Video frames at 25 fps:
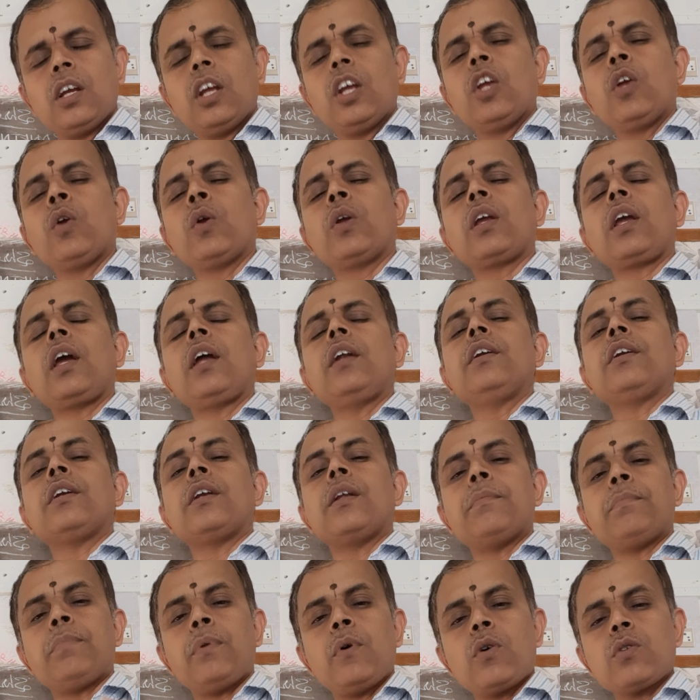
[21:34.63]
You can
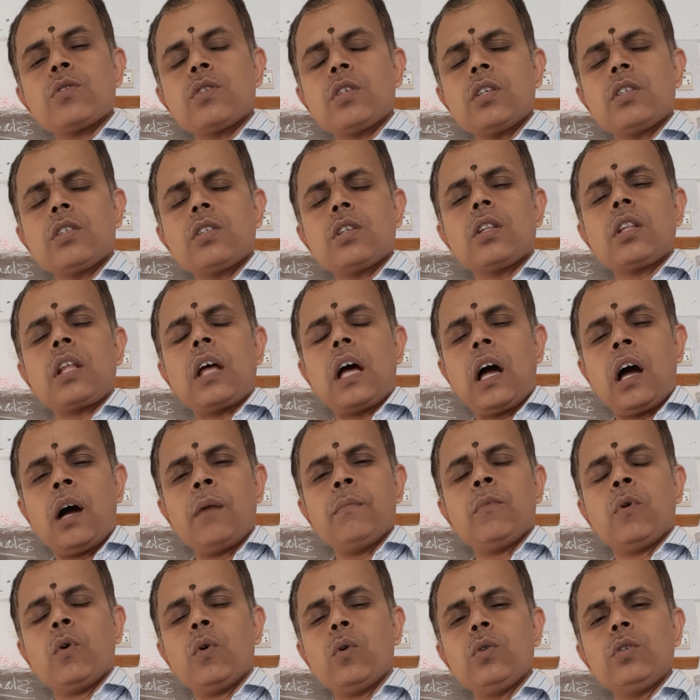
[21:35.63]
deposit the
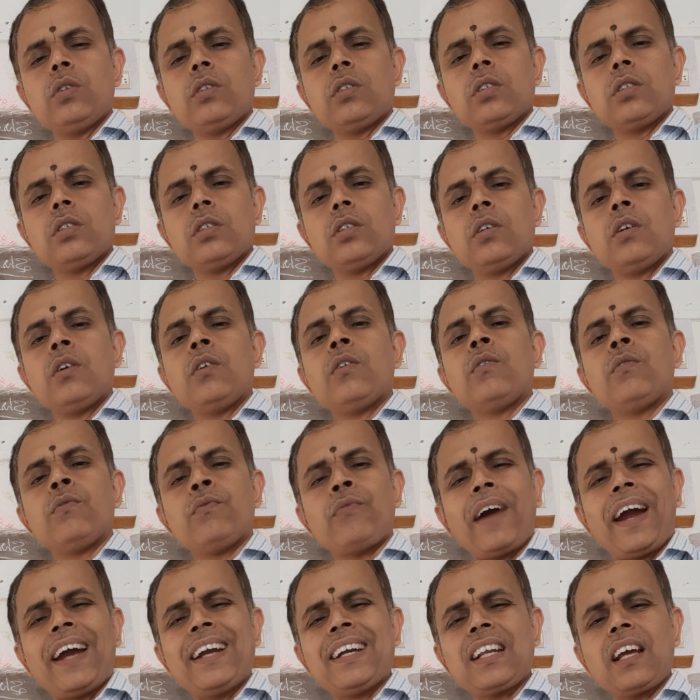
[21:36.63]
amount
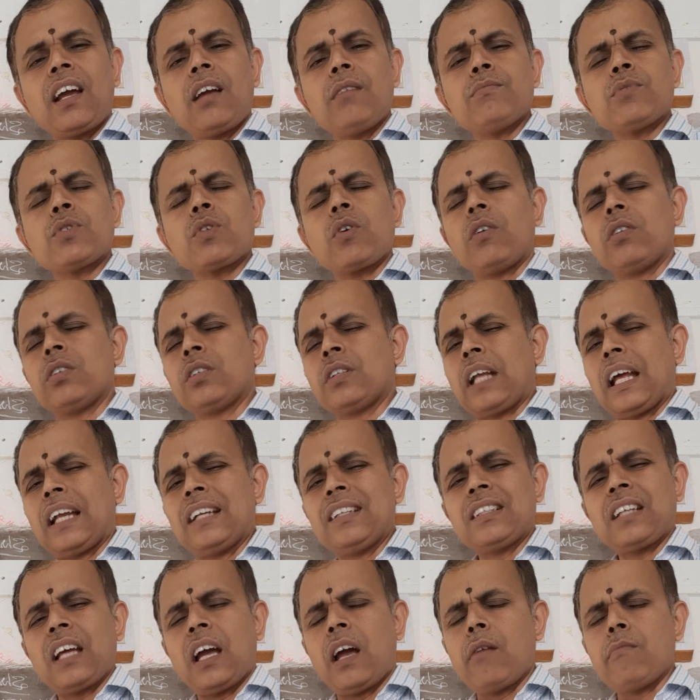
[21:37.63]
5 times or
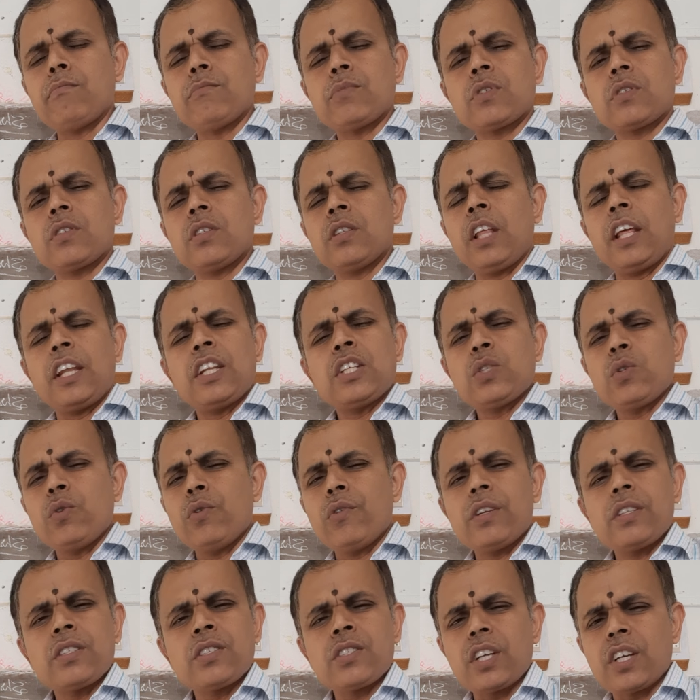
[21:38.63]
10 times. There is no
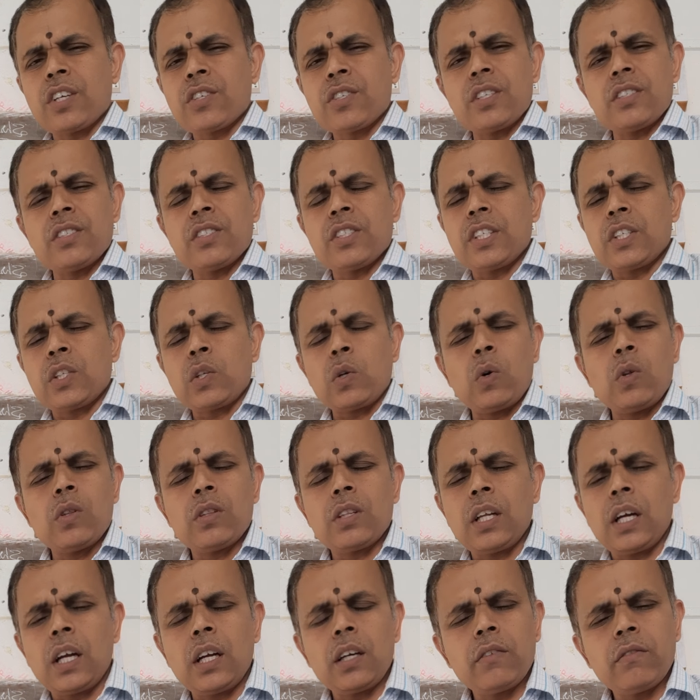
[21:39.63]
restrictions at all.
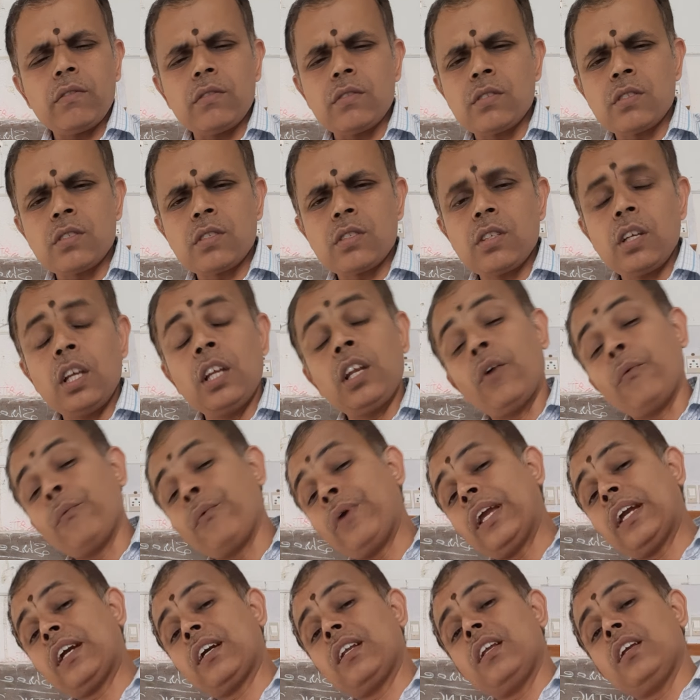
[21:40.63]
In a
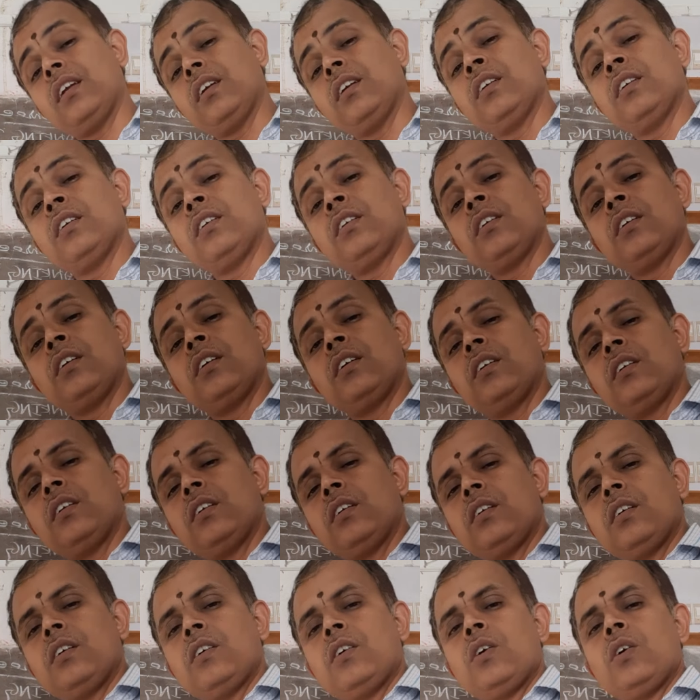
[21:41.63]
weekly,
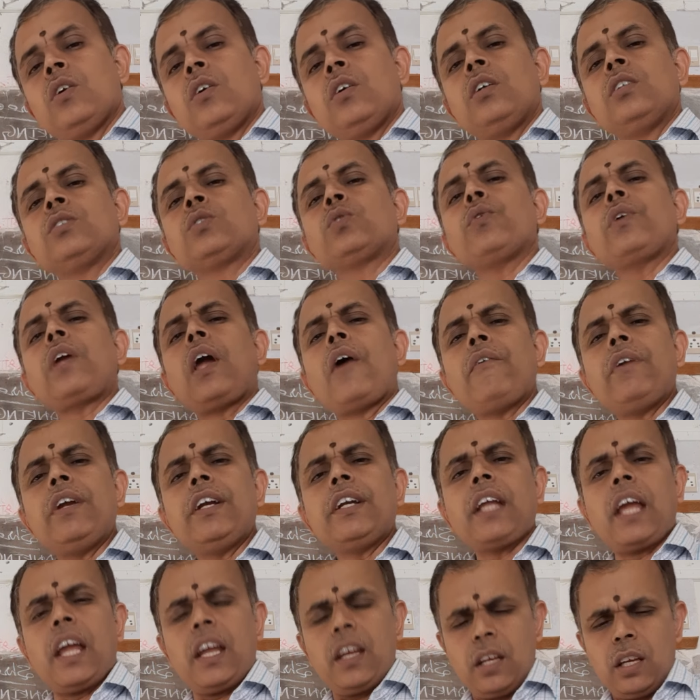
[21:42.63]
so every
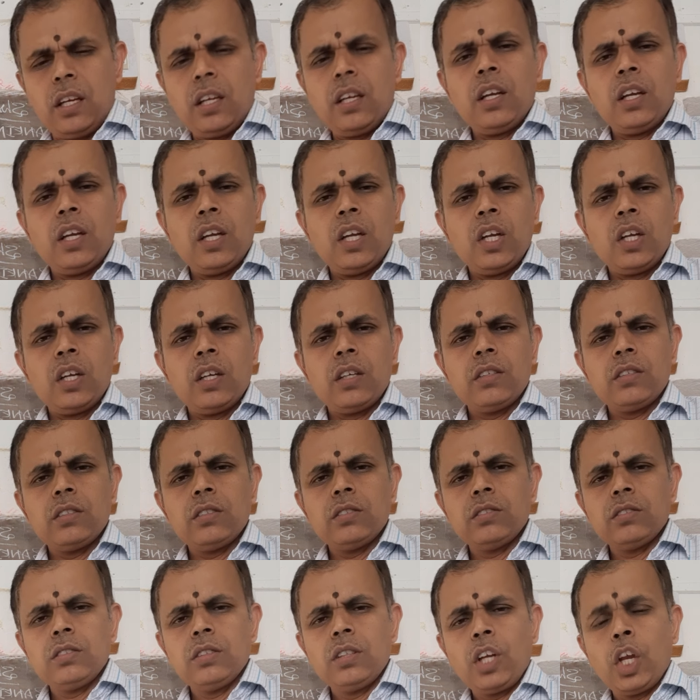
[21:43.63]
day
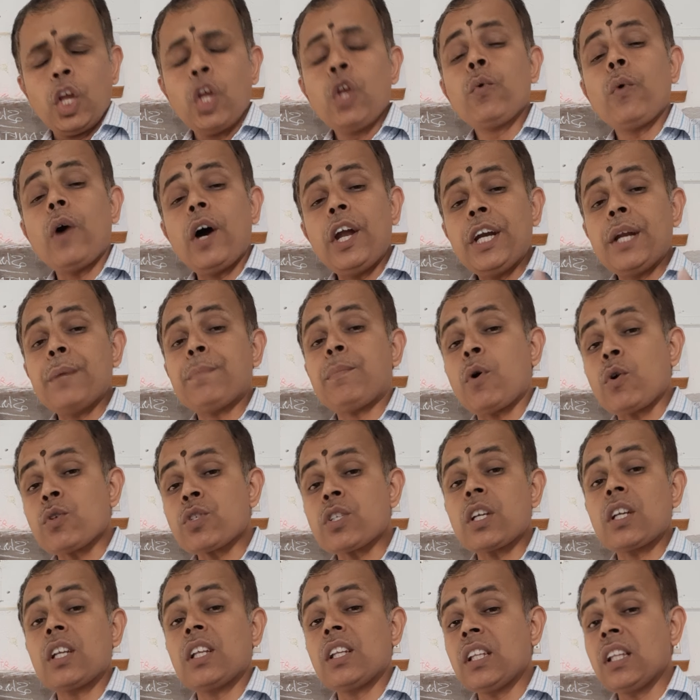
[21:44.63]
you are
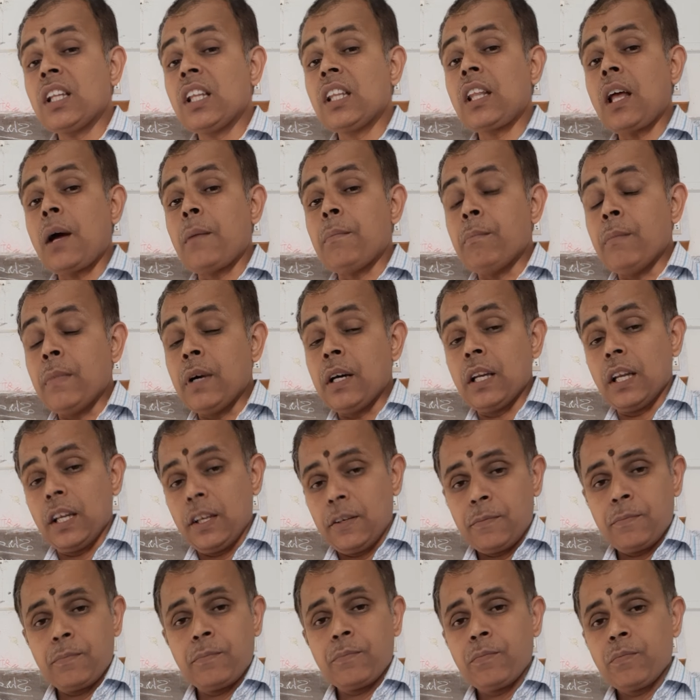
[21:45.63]
depositing the
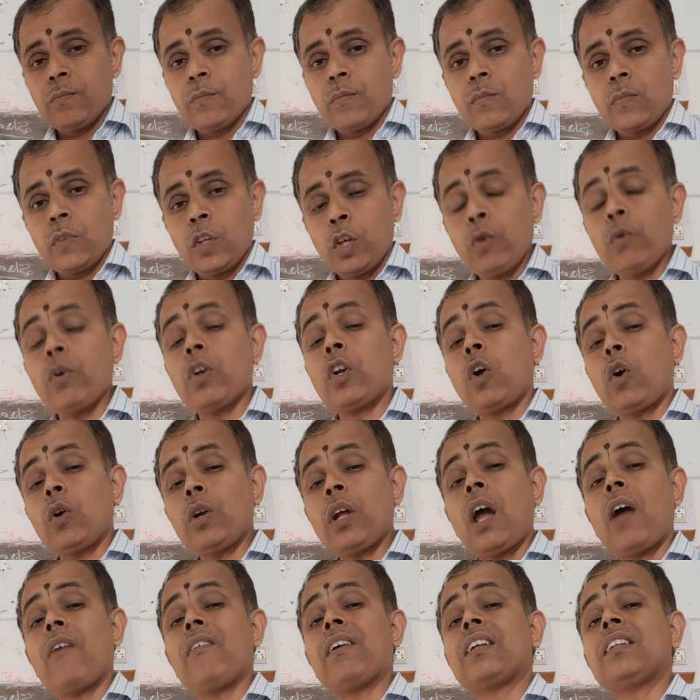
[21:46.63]
money. You are
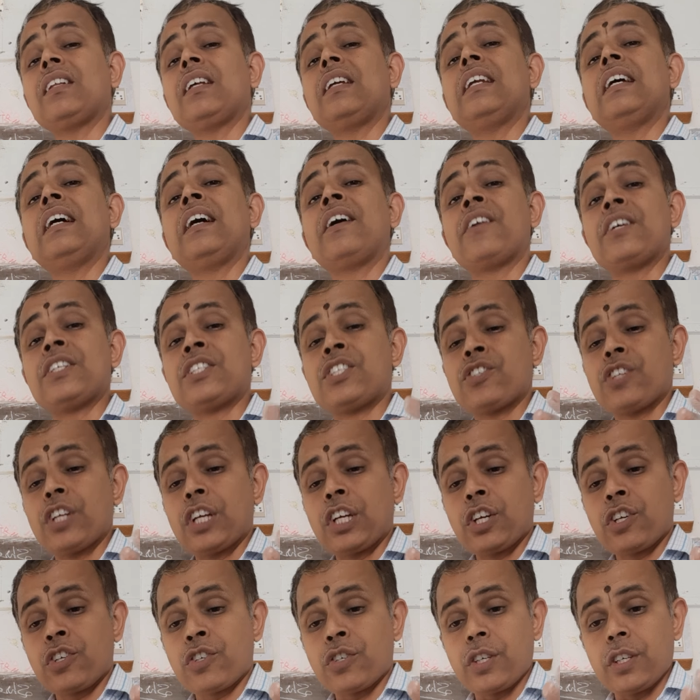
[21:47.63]
not having any
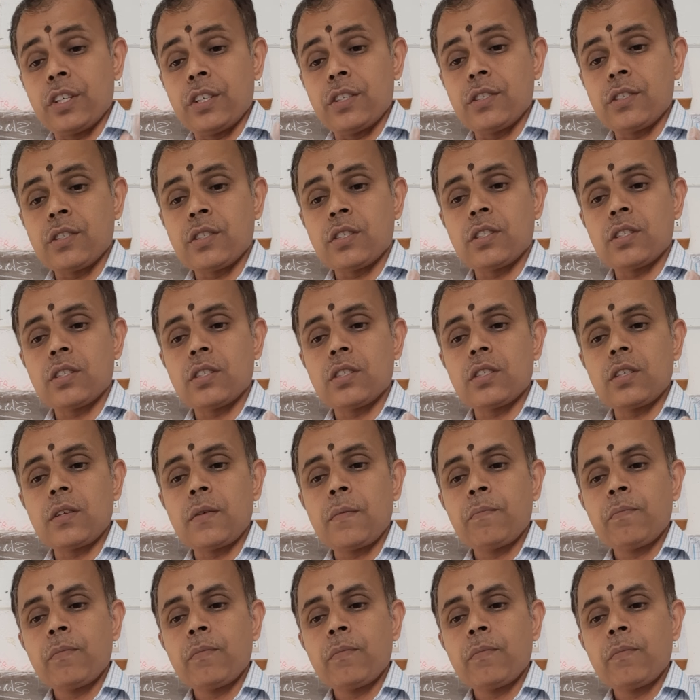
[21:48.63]
restrictions.